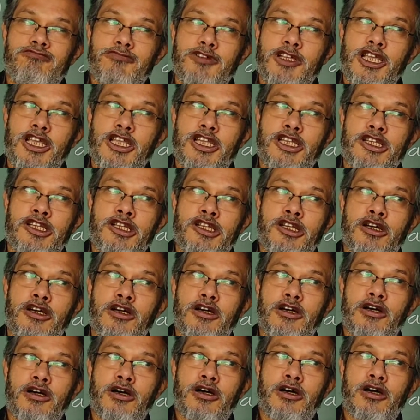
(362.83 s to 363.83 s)

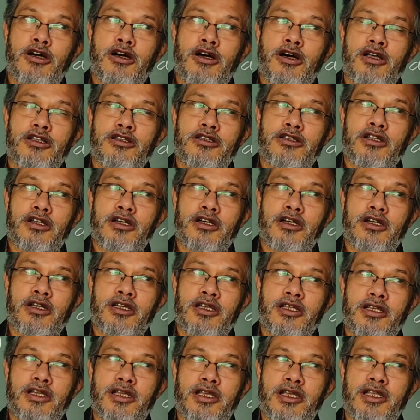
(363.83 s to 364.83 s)
In
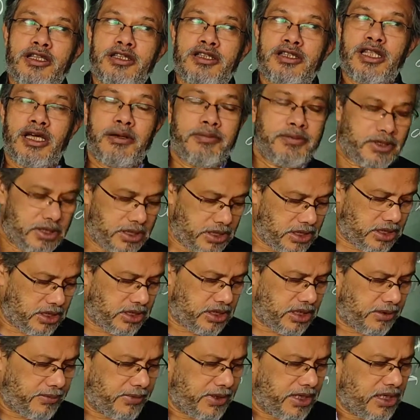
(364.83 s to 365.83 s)

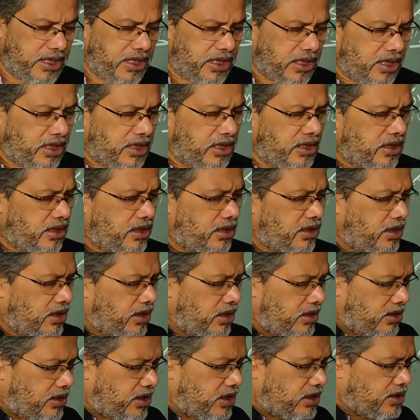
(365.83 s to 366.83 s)
Tamil
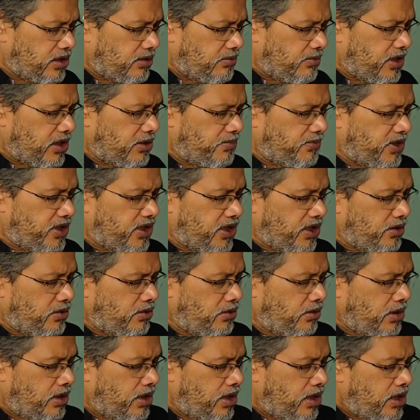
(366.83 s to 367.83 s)
Nadu, just let me show you.
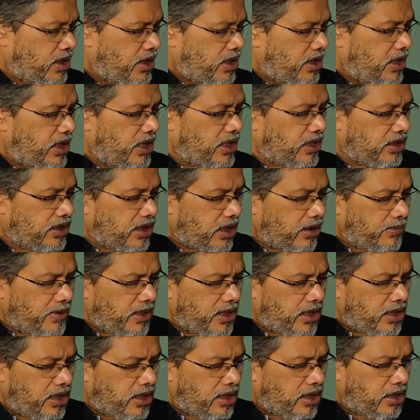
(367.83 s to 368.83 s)
In
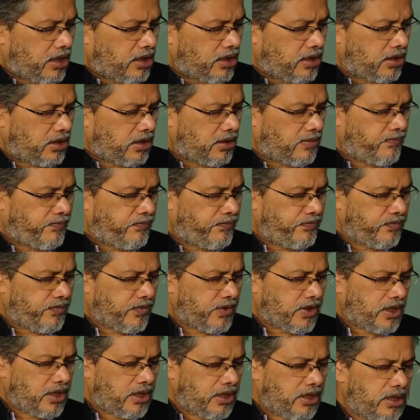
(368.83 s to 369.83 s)
Tamil Nadu,
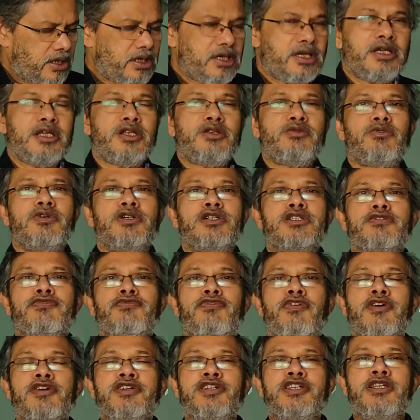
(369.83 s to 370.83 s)
it was
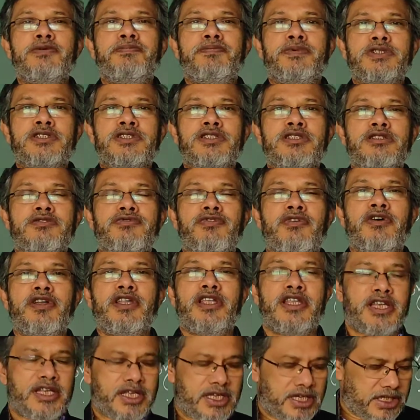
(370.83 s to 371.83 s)
40% for
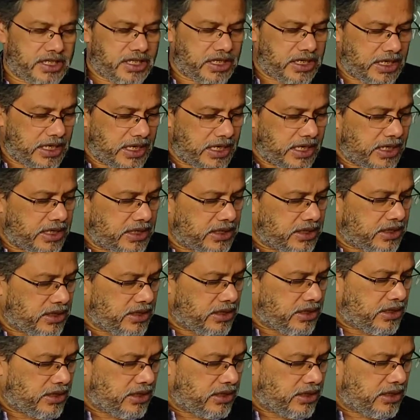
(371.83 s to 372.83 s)
irrigated
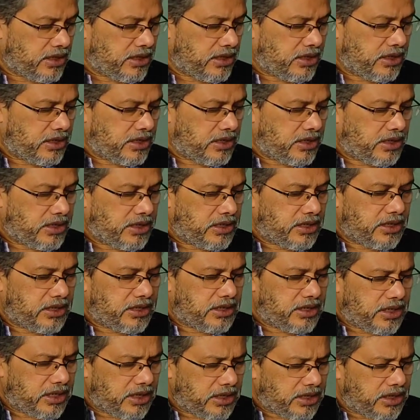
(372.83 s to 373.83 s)
land,
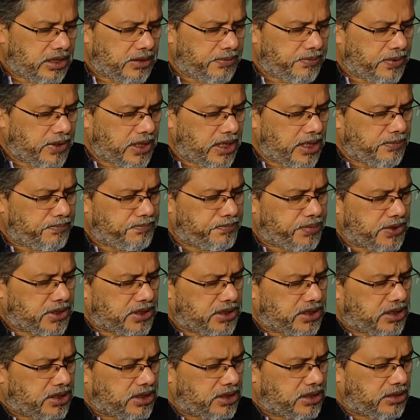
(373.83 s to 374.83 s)

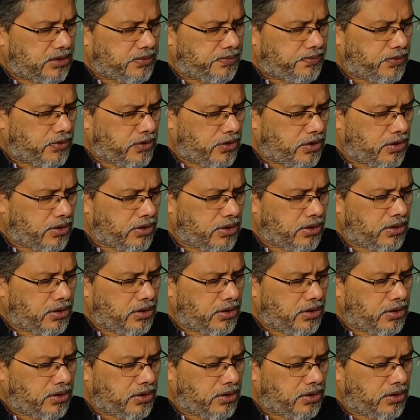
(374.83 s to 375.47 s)
35% for